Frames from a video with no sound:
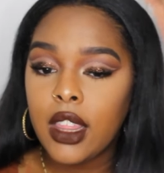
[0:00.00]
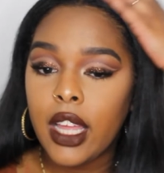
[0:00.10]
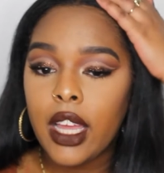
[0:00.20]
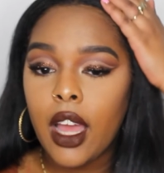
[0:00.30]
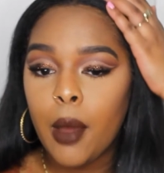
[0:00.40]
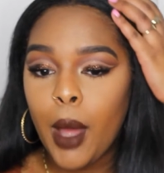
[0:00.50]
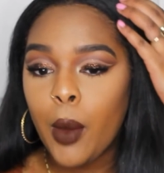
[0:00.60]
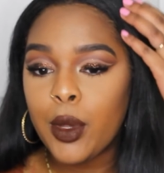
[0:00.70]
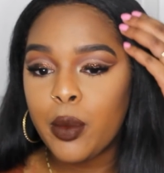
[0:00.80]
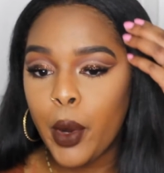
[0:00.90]
Like
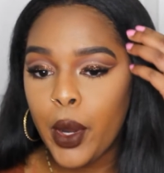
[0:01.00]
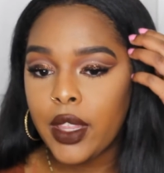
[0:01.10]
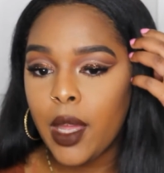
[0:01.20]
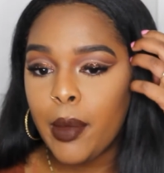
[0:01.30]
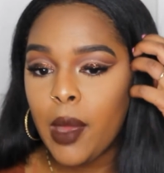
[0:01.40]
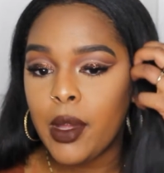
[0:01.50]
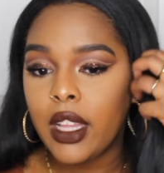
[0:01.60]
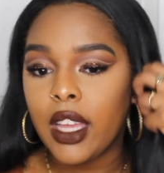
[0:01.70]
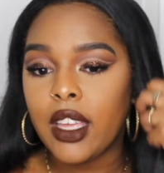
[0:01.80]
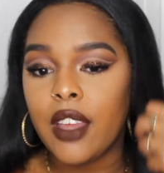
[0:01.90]
I was worried that maybe
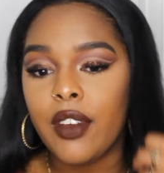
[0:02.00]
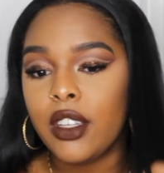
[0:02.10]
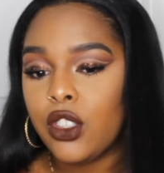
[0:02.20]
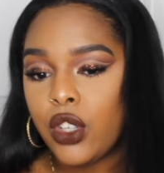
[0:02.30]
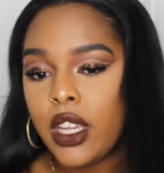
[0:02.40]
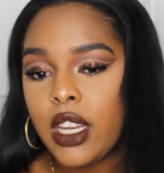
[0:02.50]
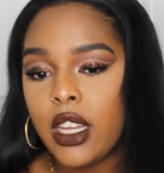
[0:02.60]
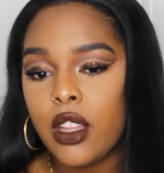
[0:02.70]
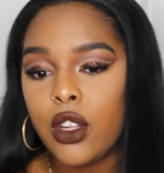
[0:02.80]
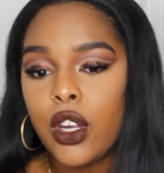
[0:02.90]
like if I straighten
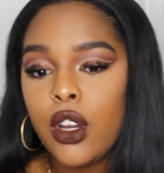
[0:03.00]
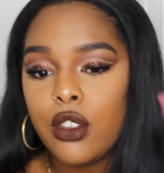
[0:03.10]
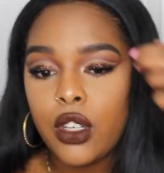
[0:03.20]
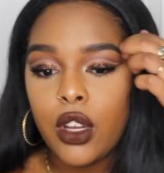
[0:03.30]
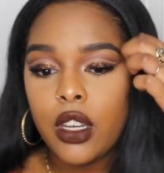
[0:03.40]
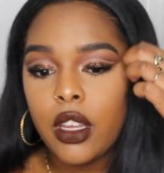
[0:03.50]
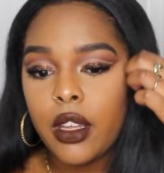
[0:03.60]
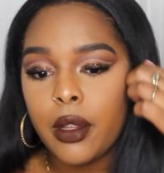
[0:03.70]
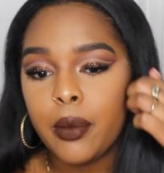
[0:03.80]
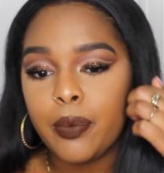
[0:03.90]
it, the curls are
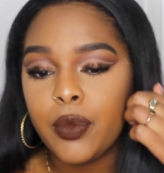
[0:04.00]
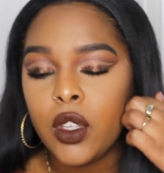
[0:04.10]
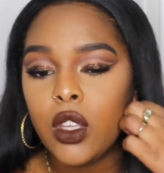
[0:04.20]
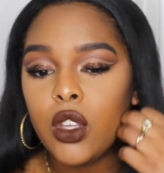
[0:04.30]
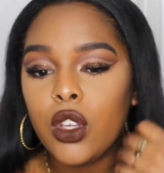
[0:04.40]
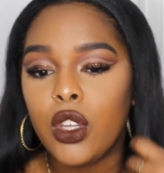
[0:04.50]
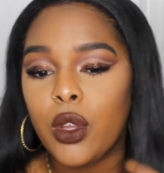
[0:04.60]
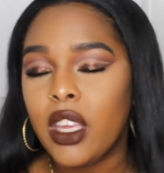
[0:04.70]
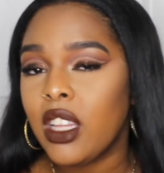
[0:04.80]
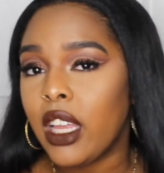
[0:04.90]
gonna
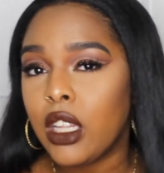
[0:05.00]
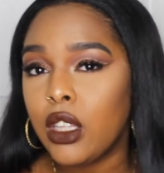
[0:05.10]
get like